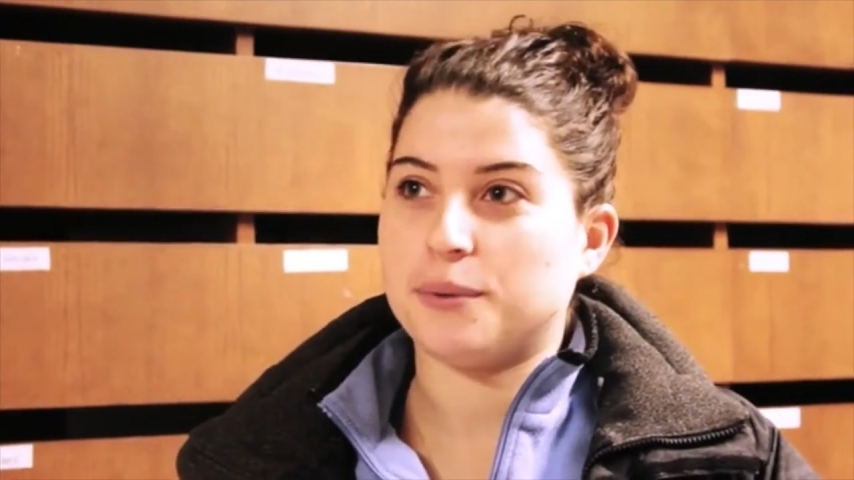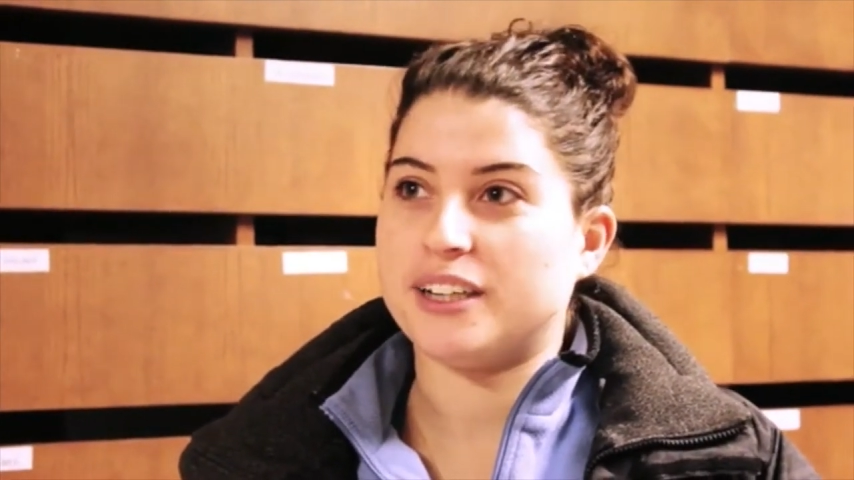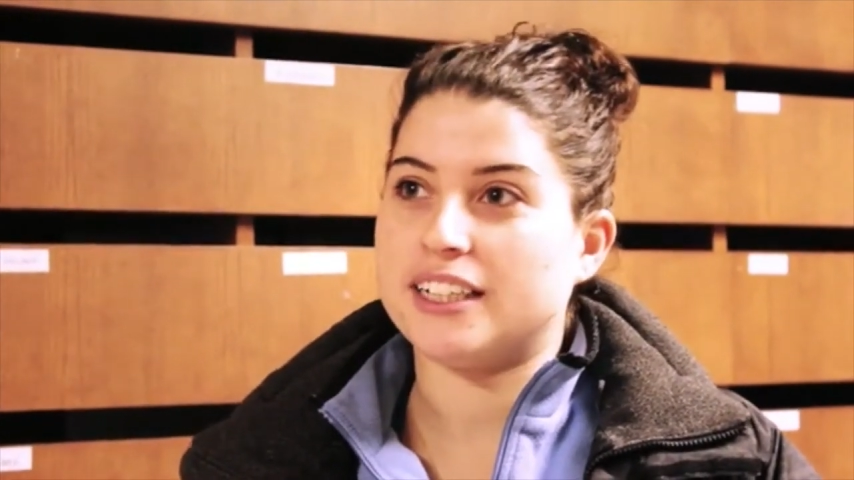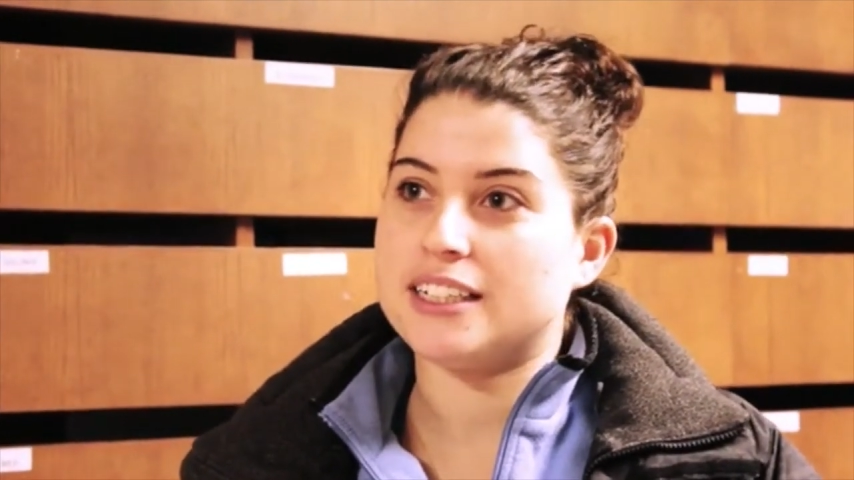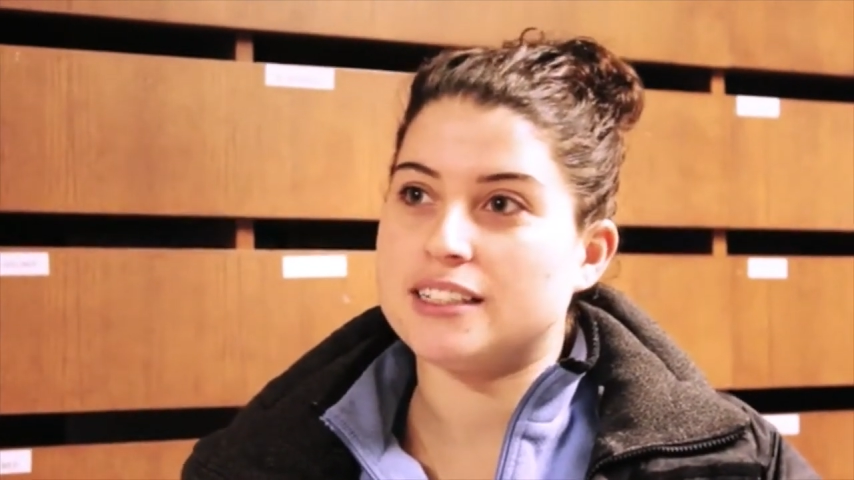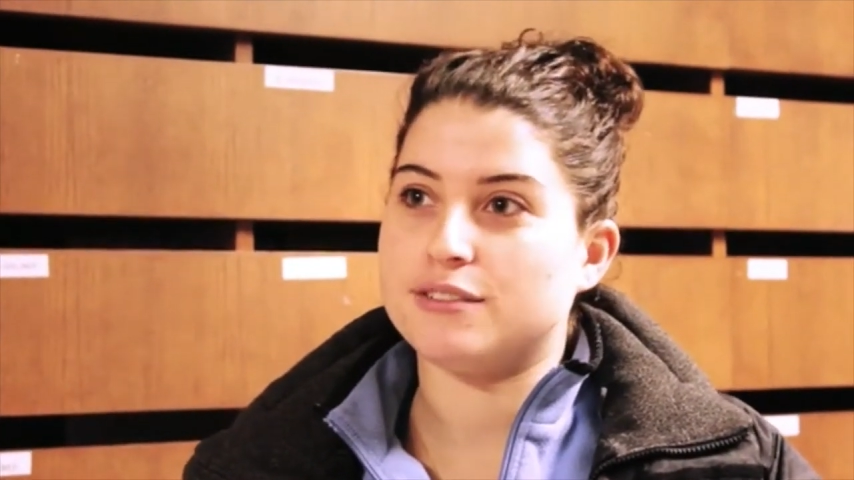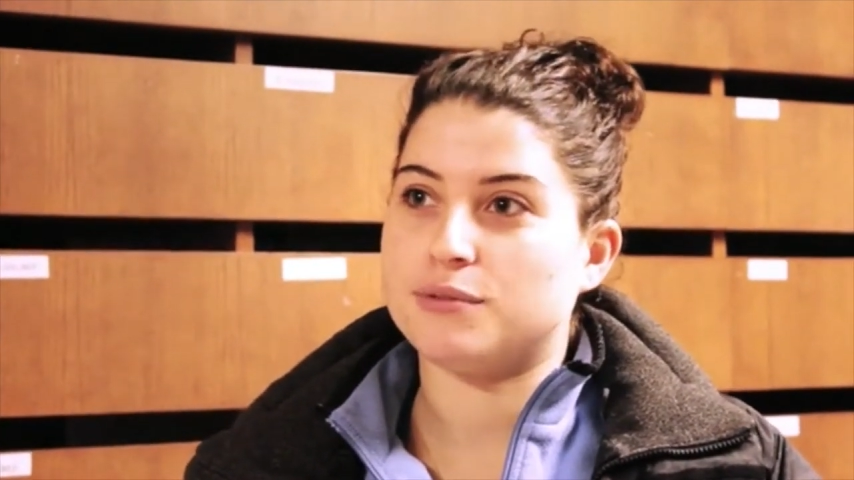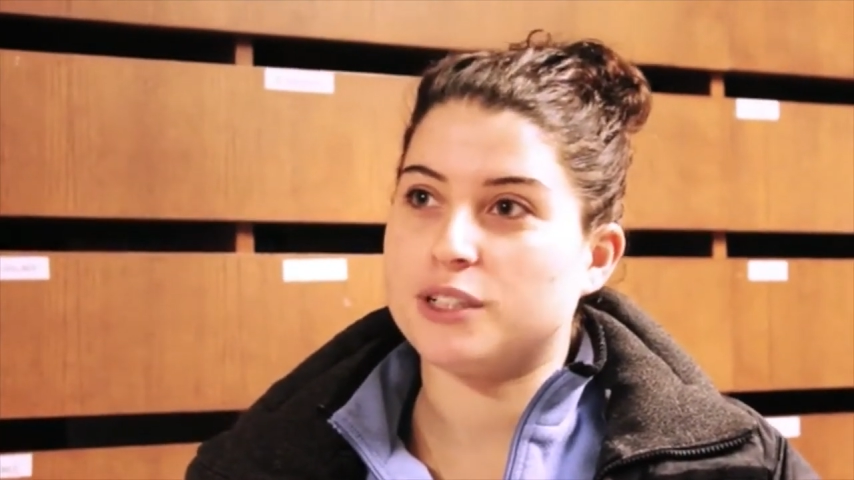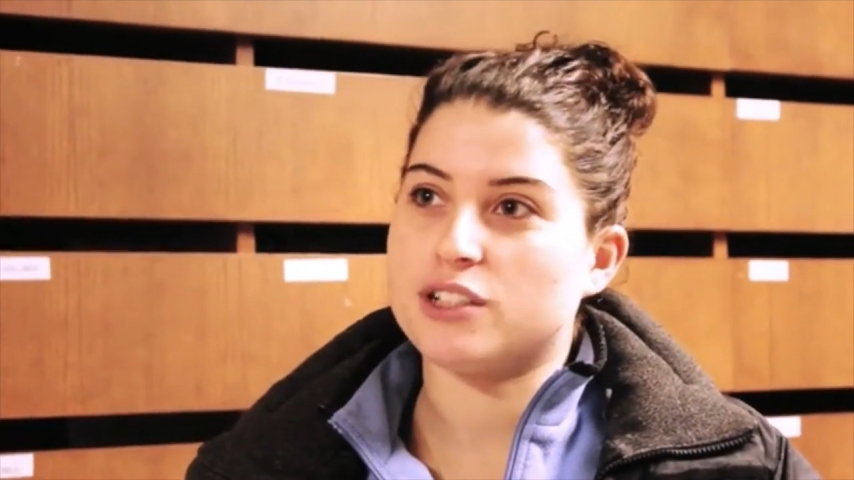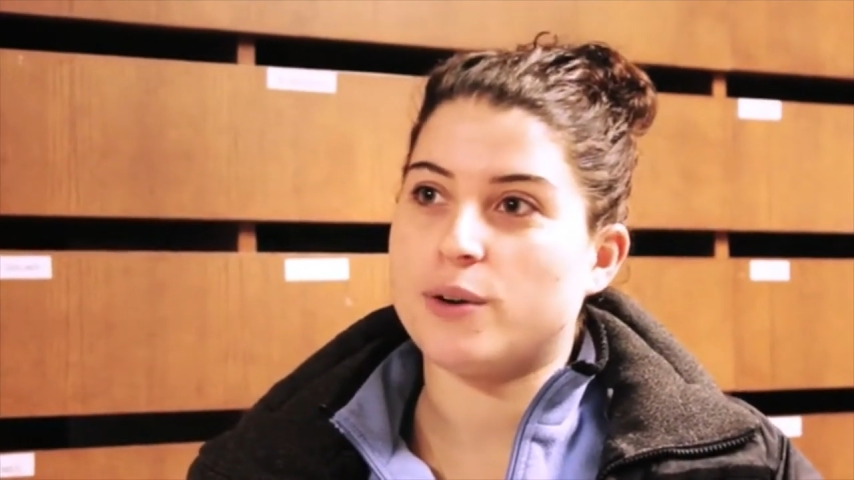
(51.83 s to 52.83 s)
awareness of
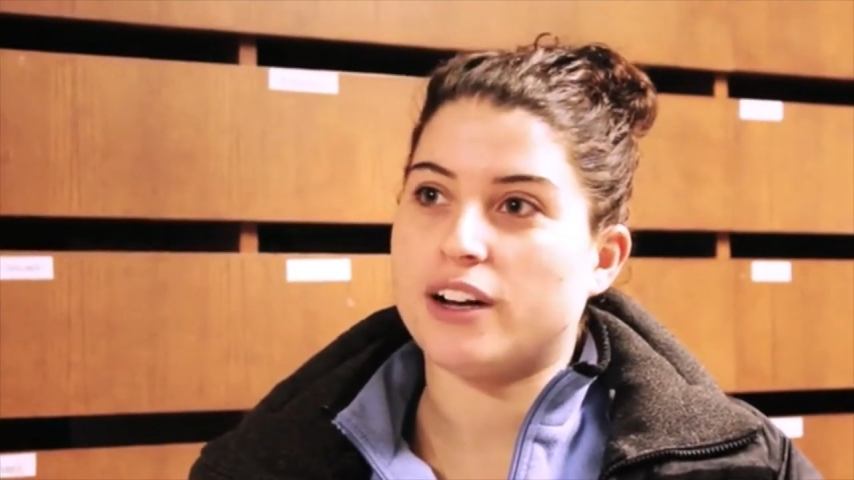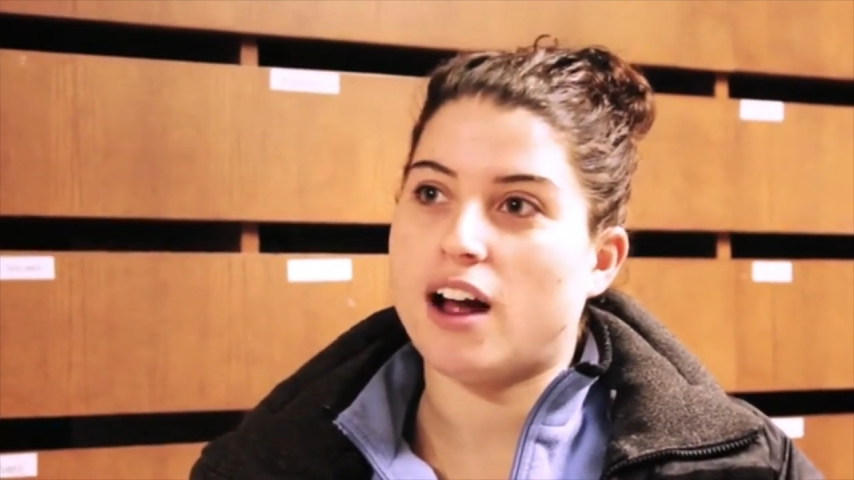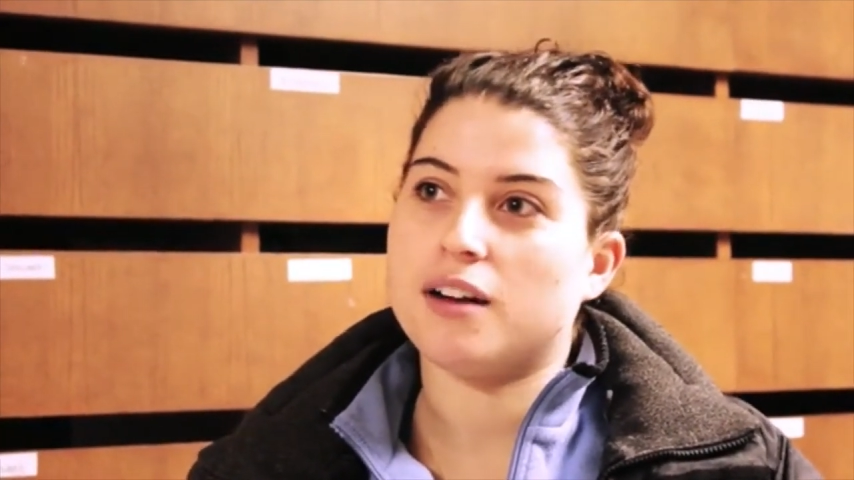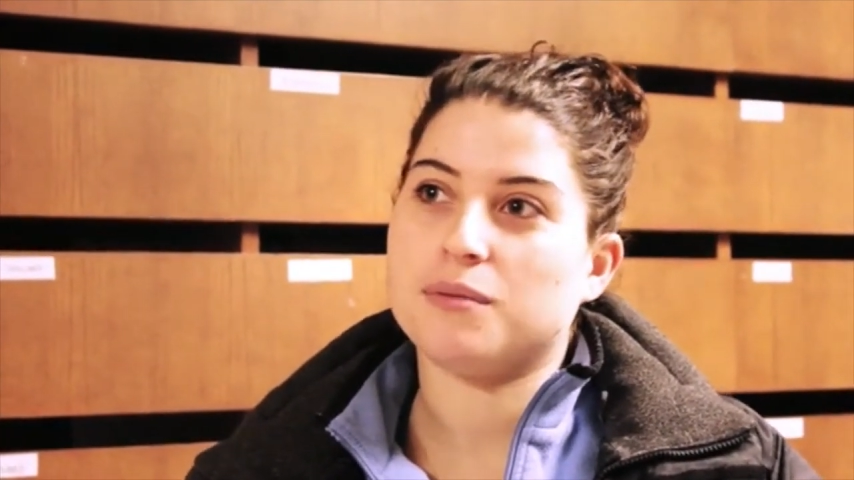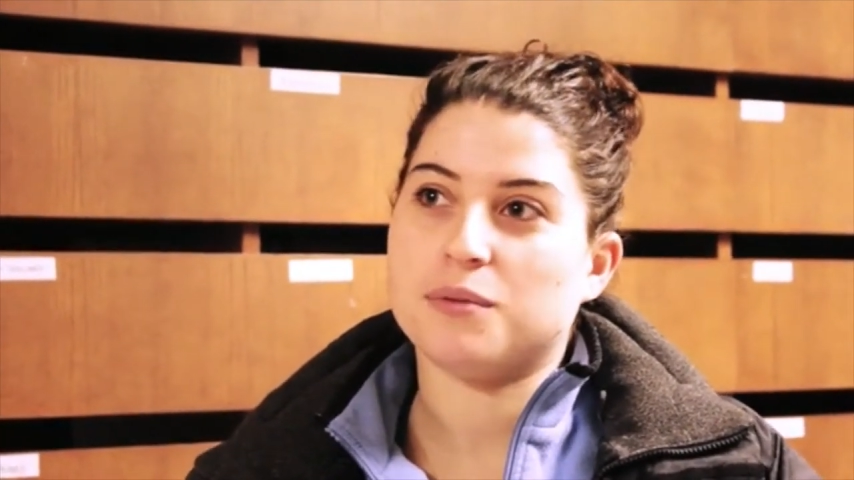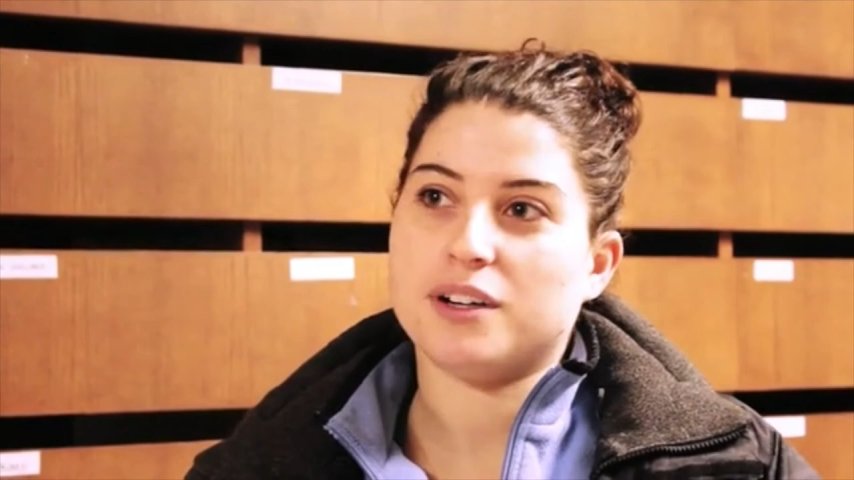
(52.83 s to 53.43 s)
what's going on